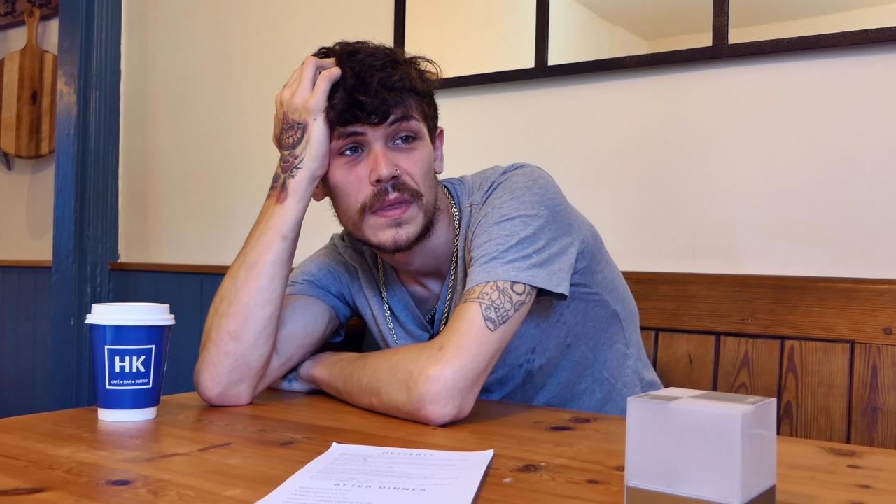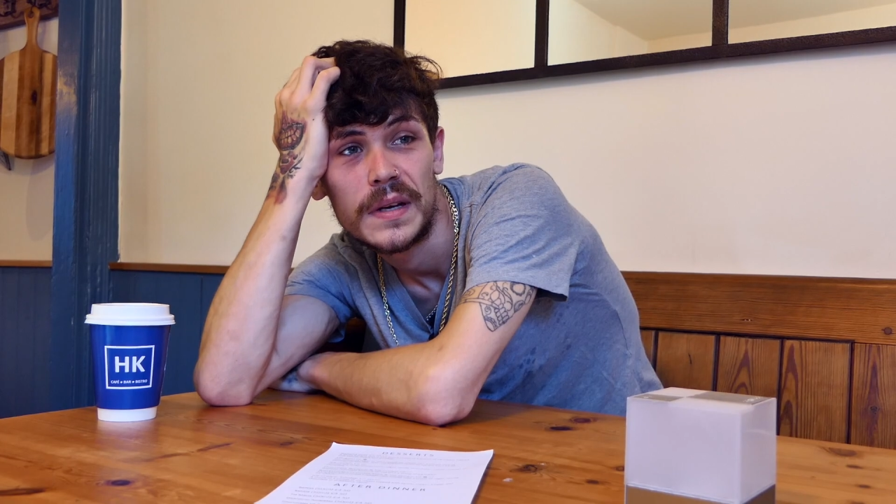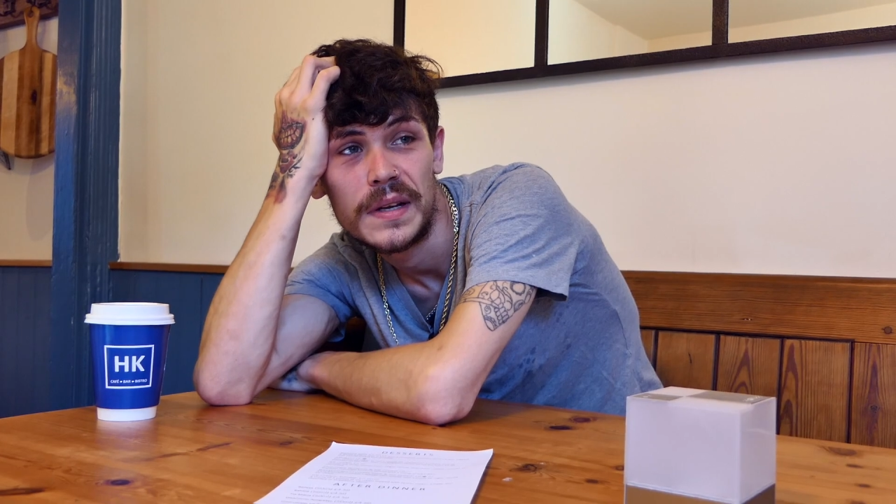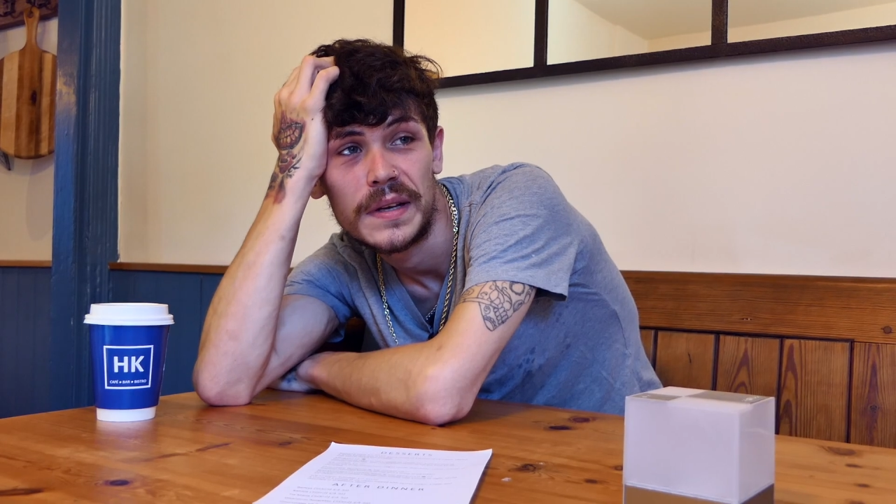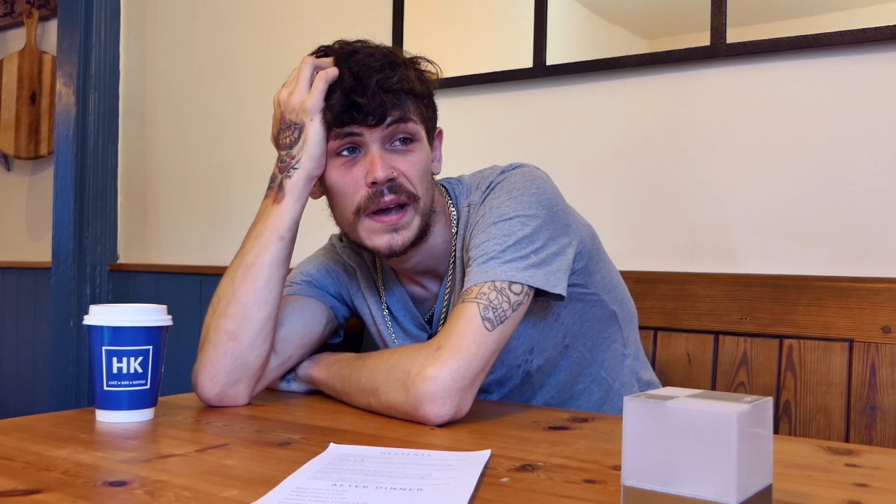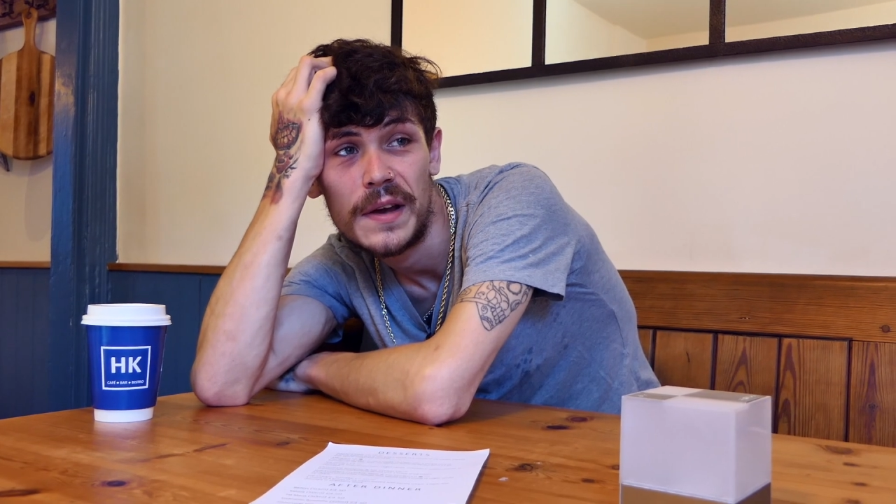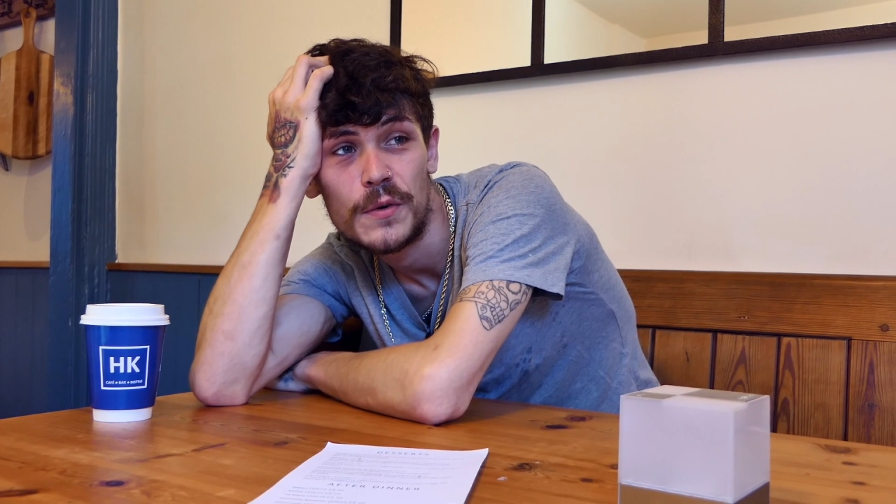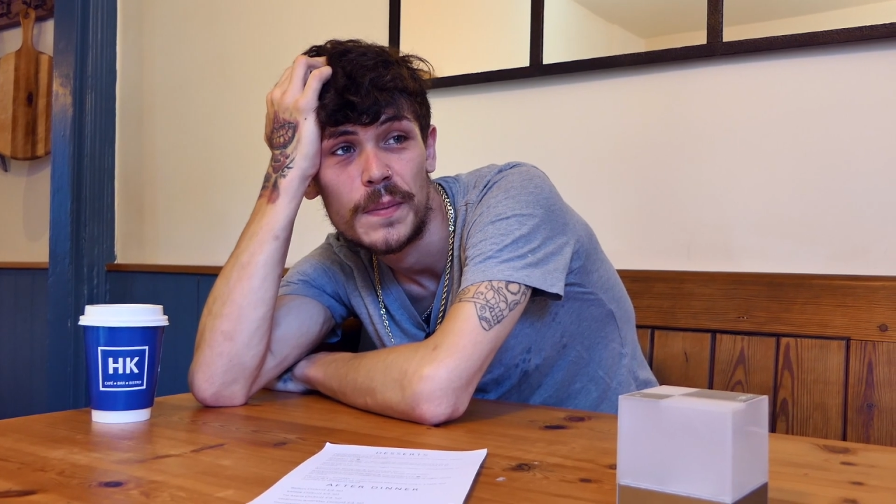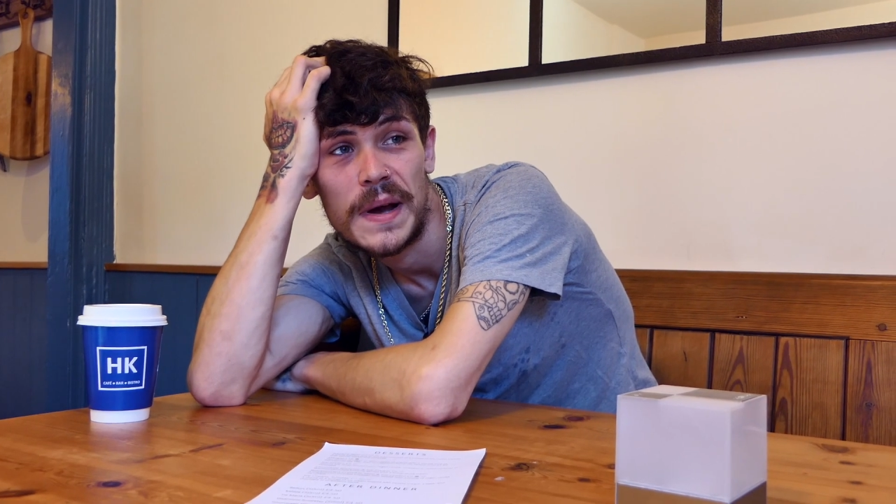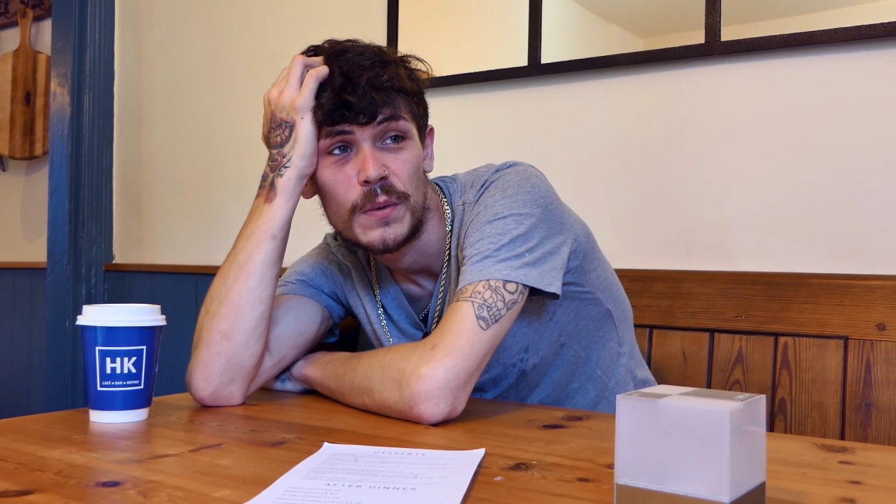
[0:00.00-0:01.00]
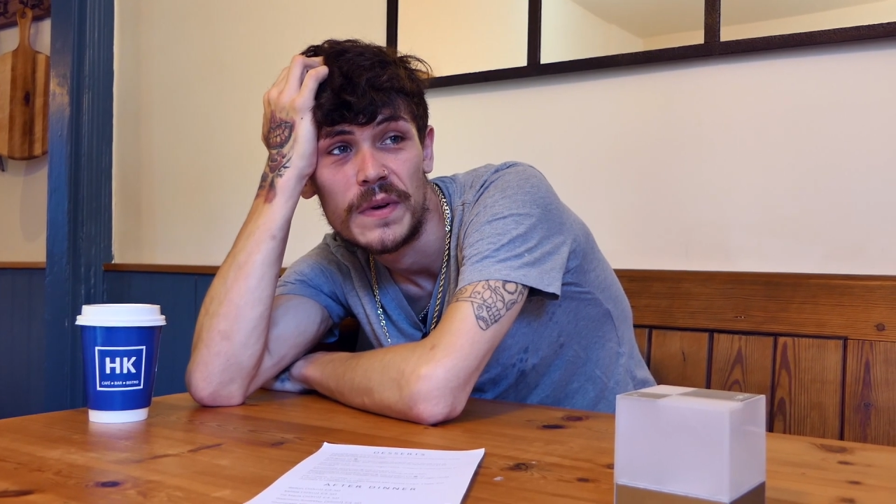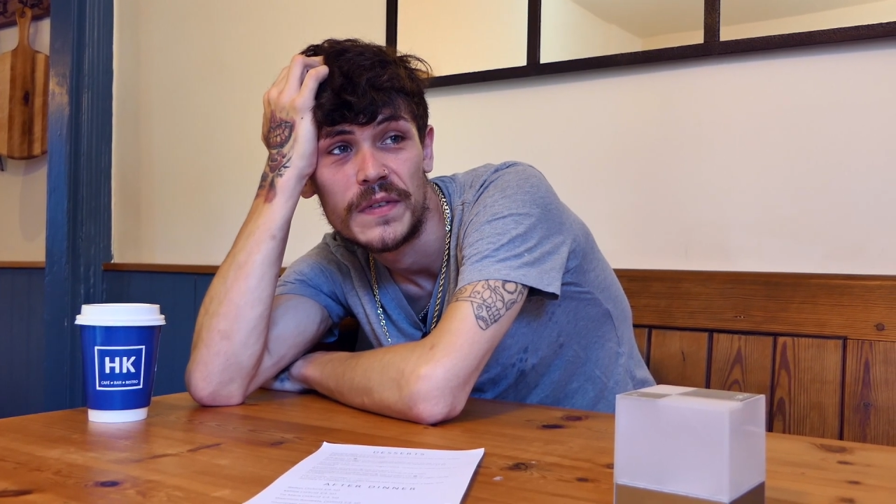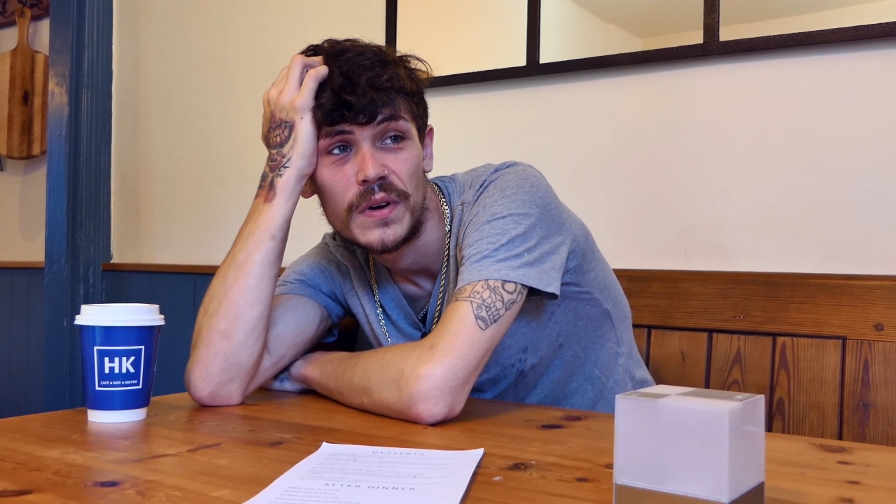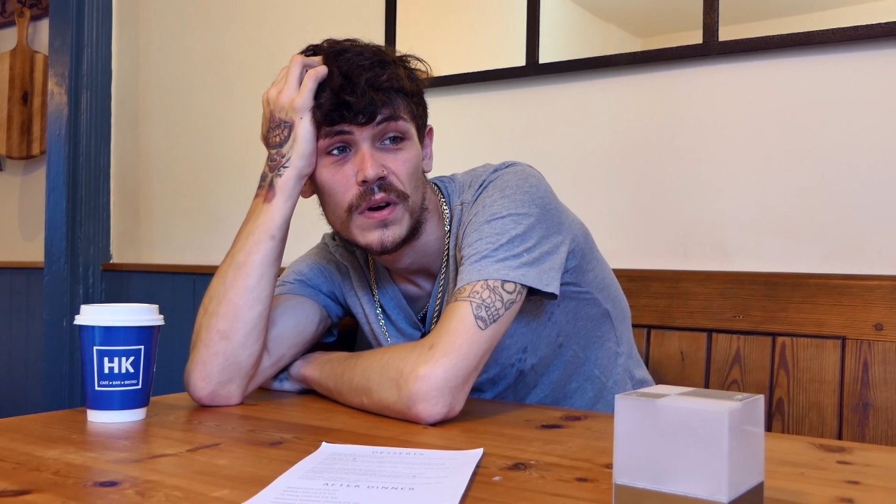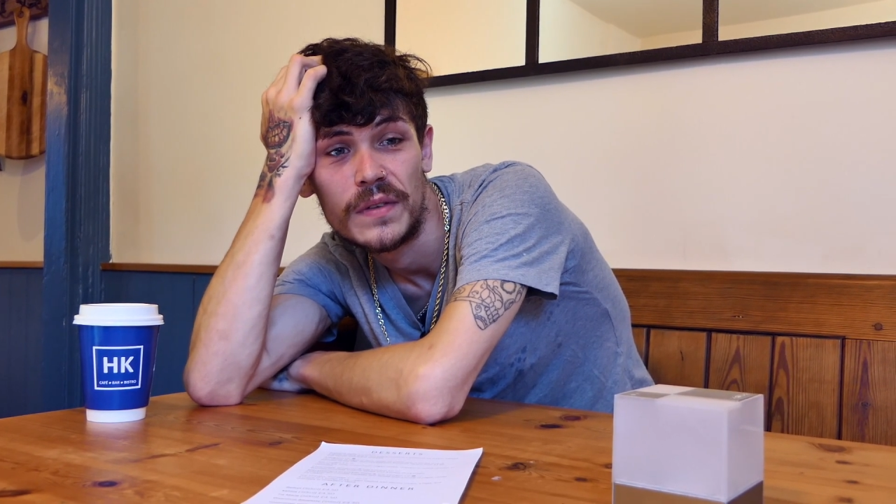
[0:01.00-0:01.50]
They didn't care about
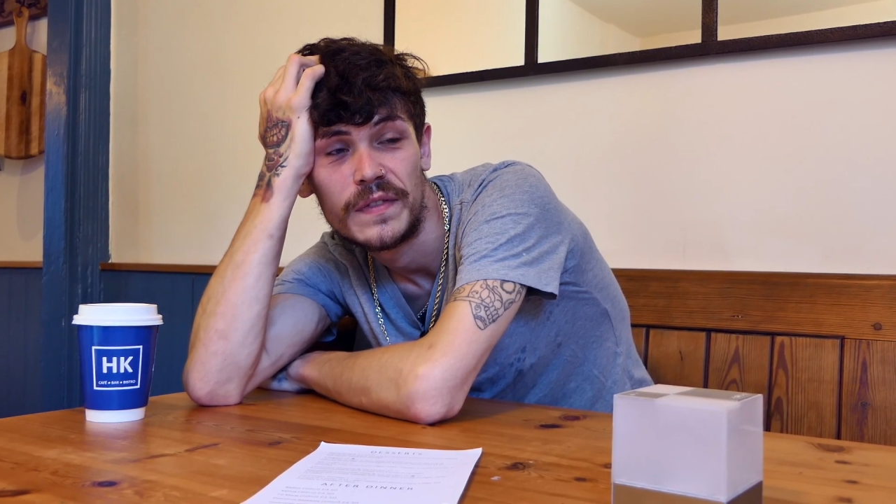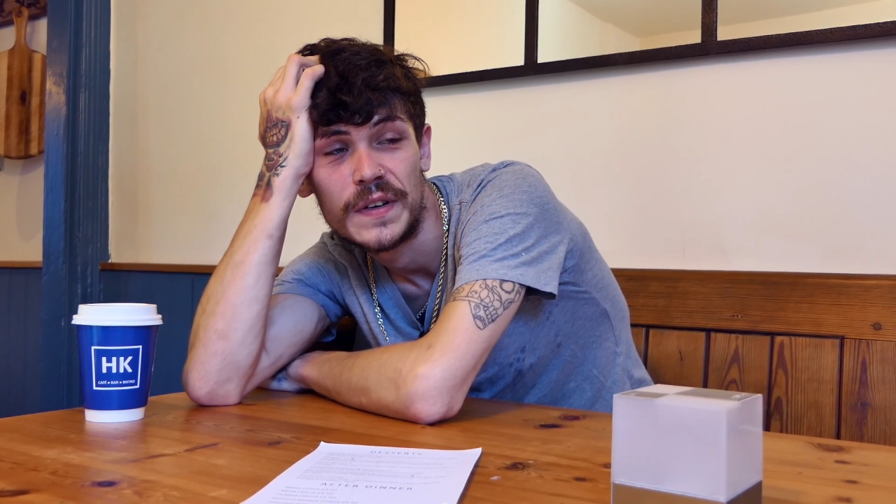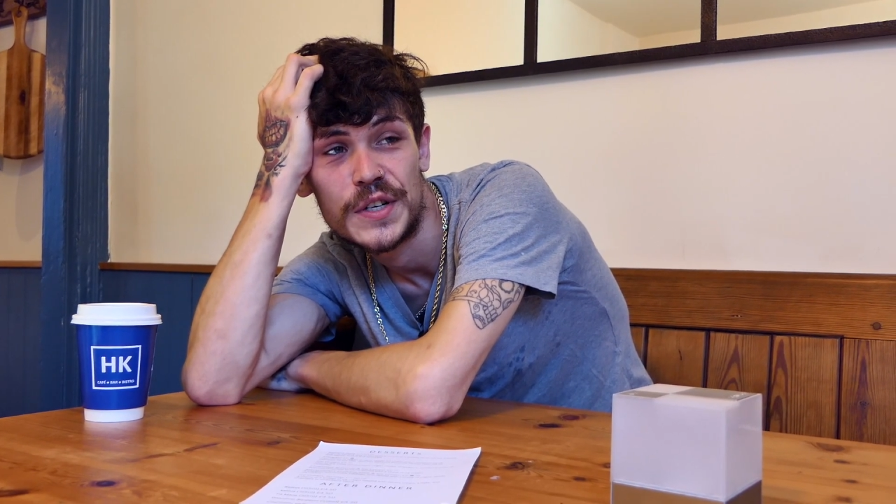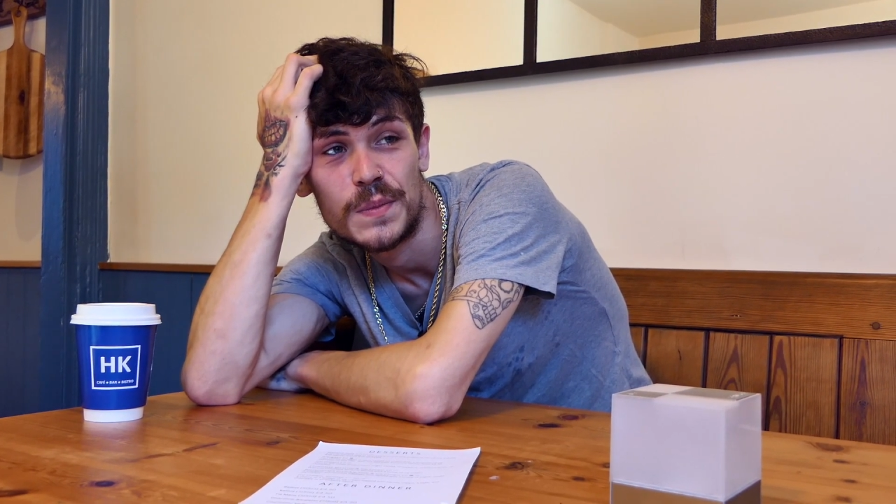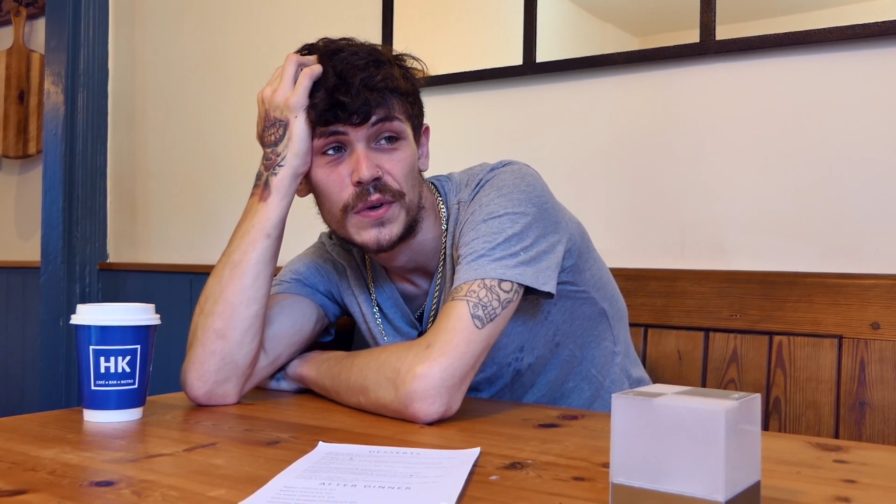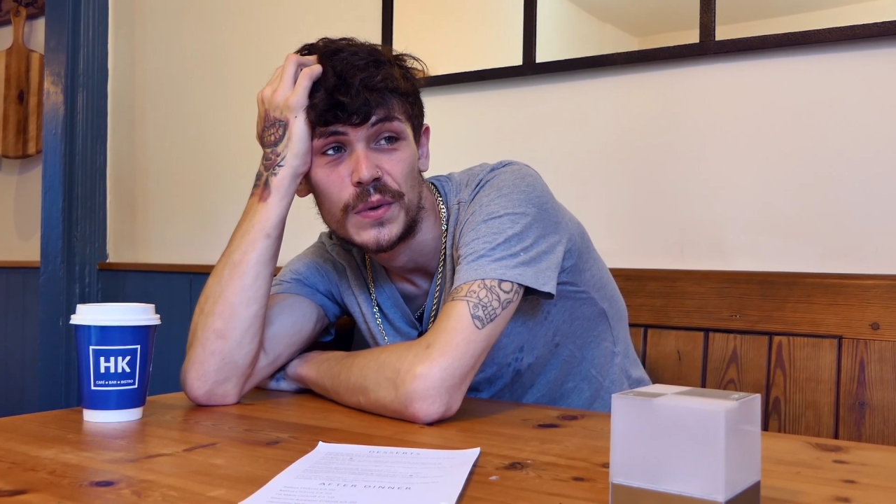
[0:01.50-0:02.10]
whether I finished